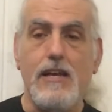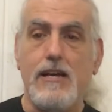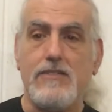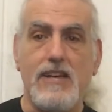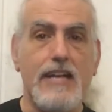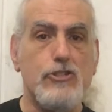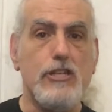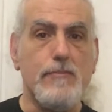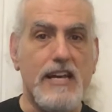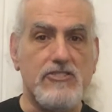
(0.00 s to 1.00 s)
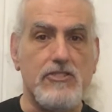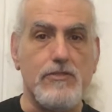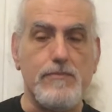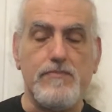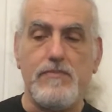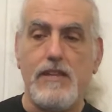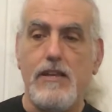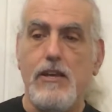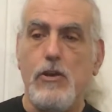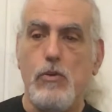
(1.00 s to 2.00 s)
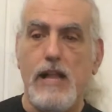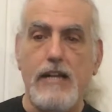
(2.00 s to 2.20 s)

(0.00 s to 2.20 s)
A Tai Chi master will